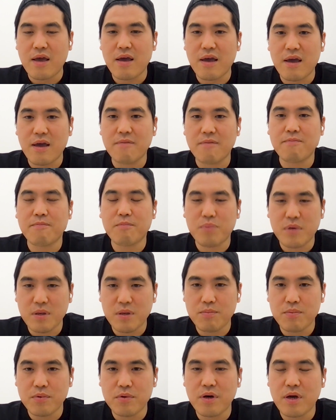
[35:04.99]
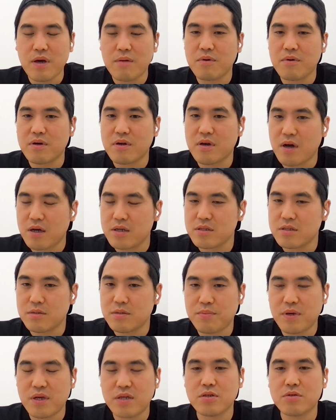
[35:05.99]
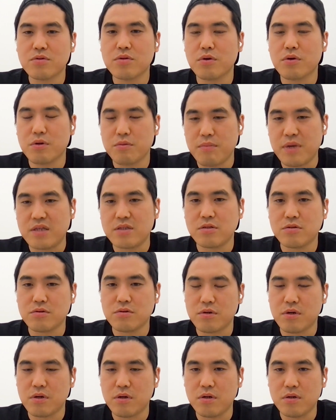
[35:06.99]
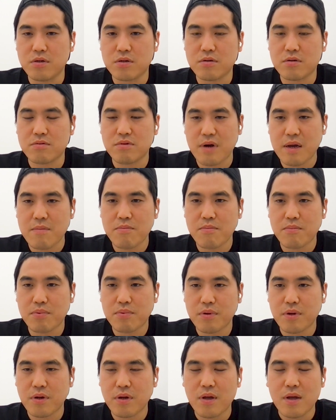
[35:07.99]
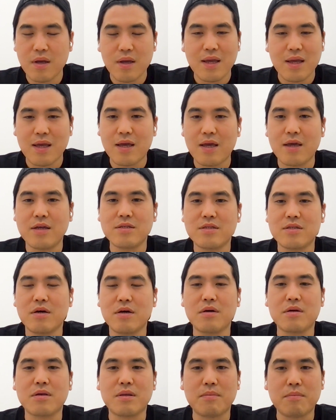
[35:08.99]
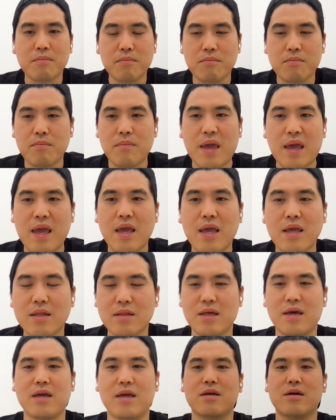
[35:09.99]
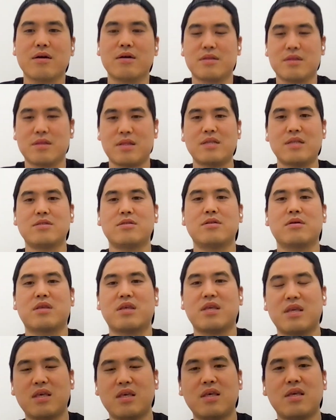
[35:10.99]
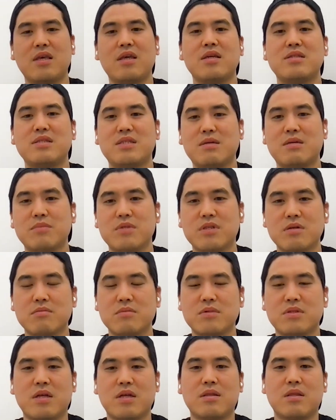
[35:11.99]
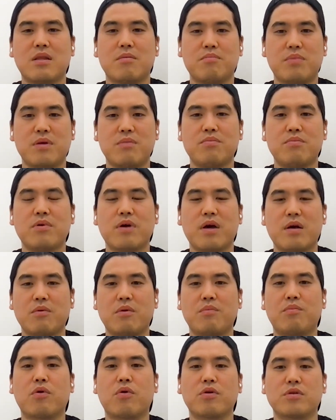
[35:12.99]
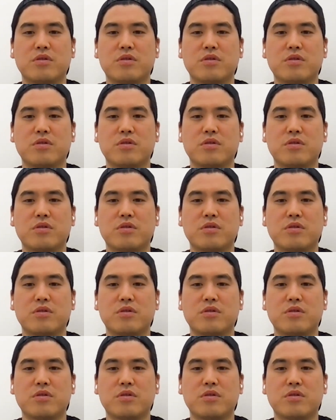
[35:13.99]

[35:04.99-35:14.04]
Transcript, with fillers: If people have a constipation or menstrual cramp, is a may like a, uh, that's a key symptoms that the people have a poor